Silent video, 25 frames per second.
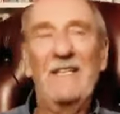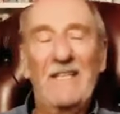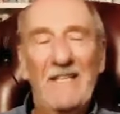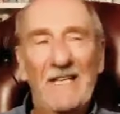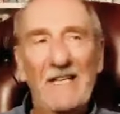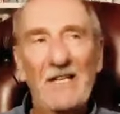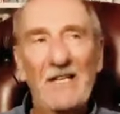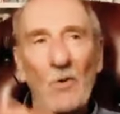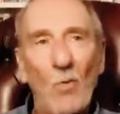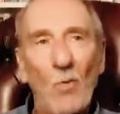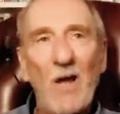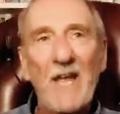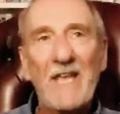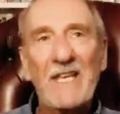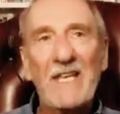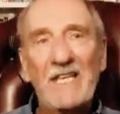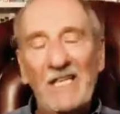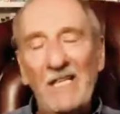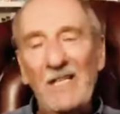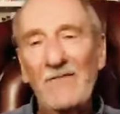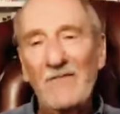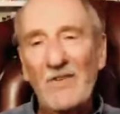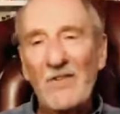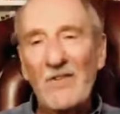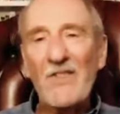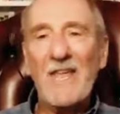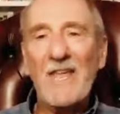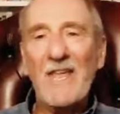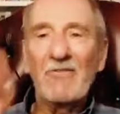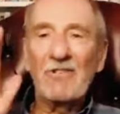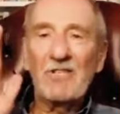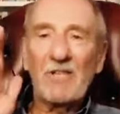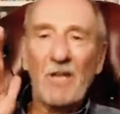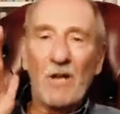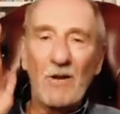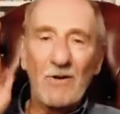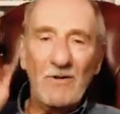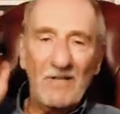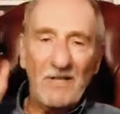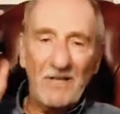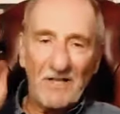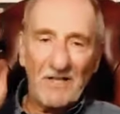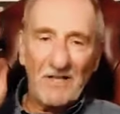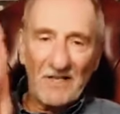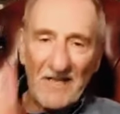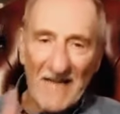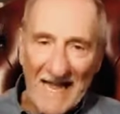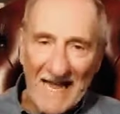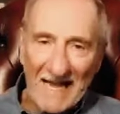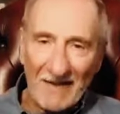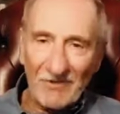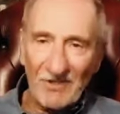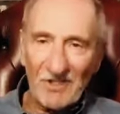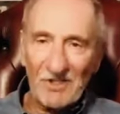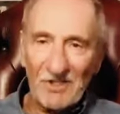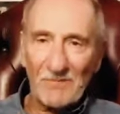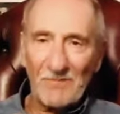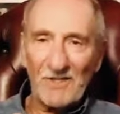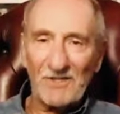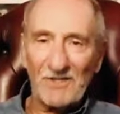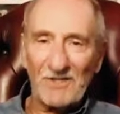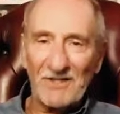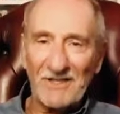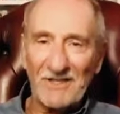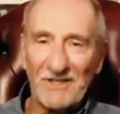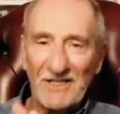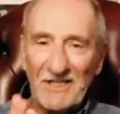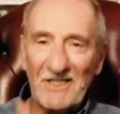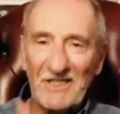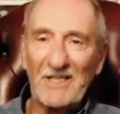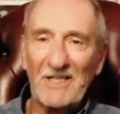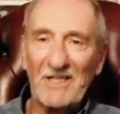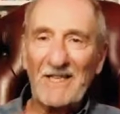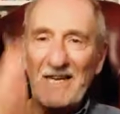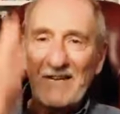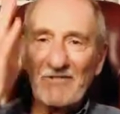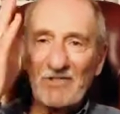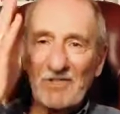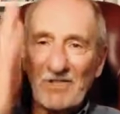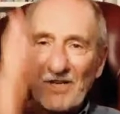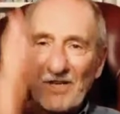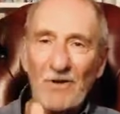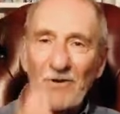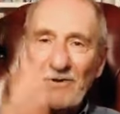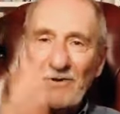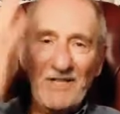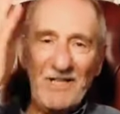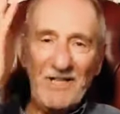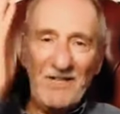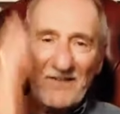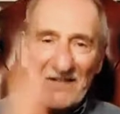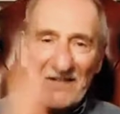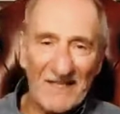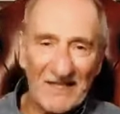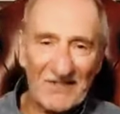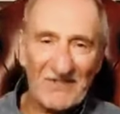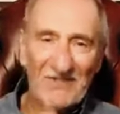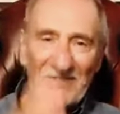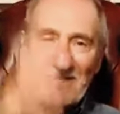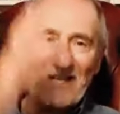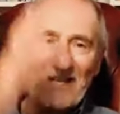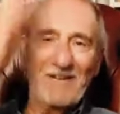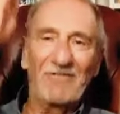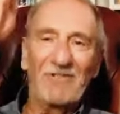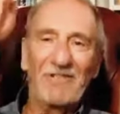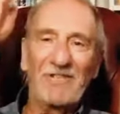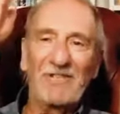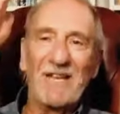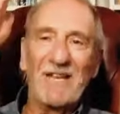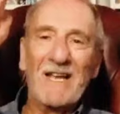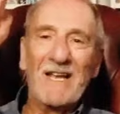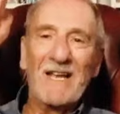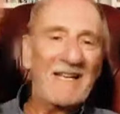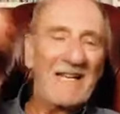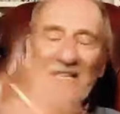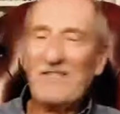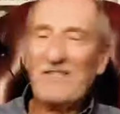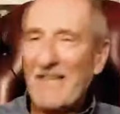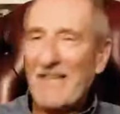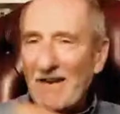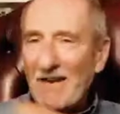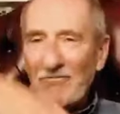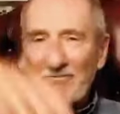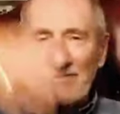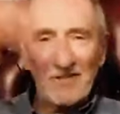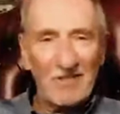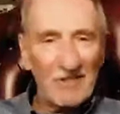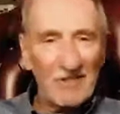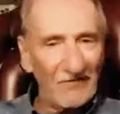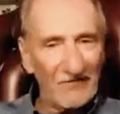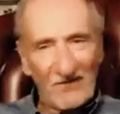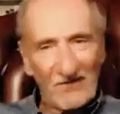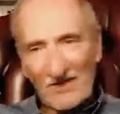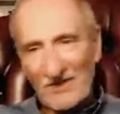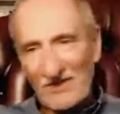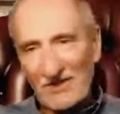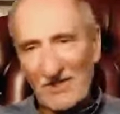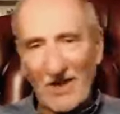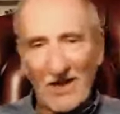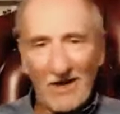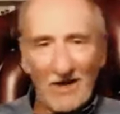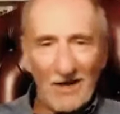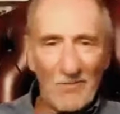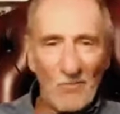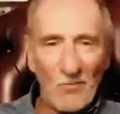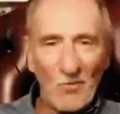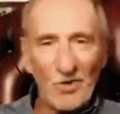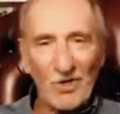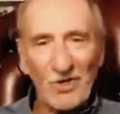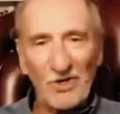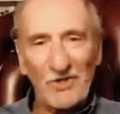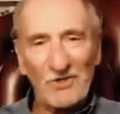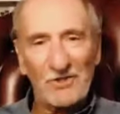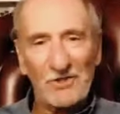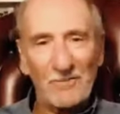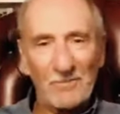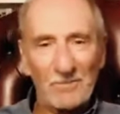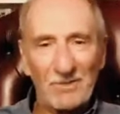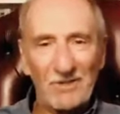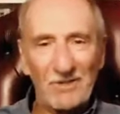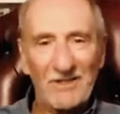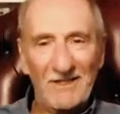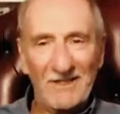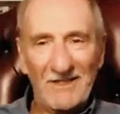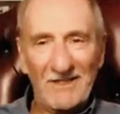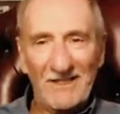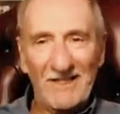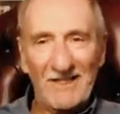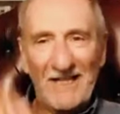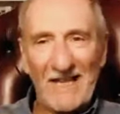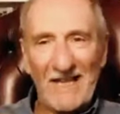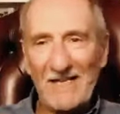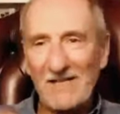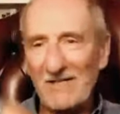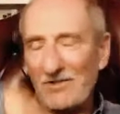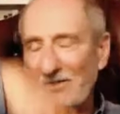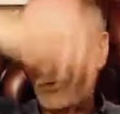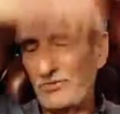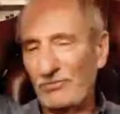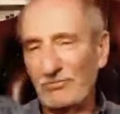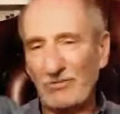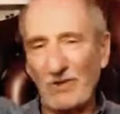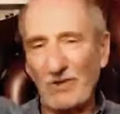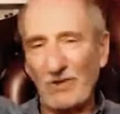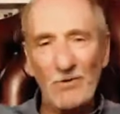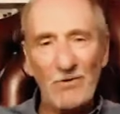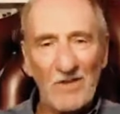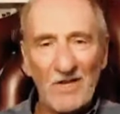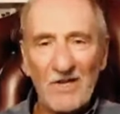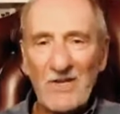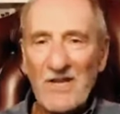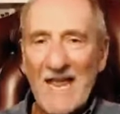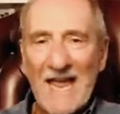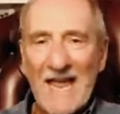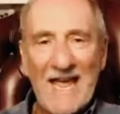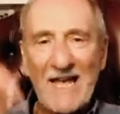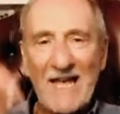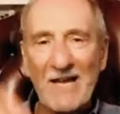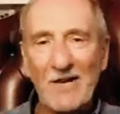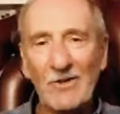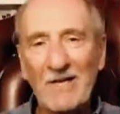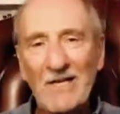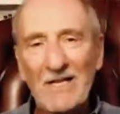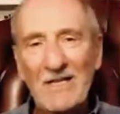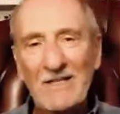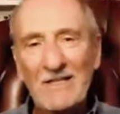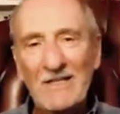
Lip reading: in a way, even there is only the now is misleading. There is only this. There is, let's get rid of the time words completely. Let's throw the now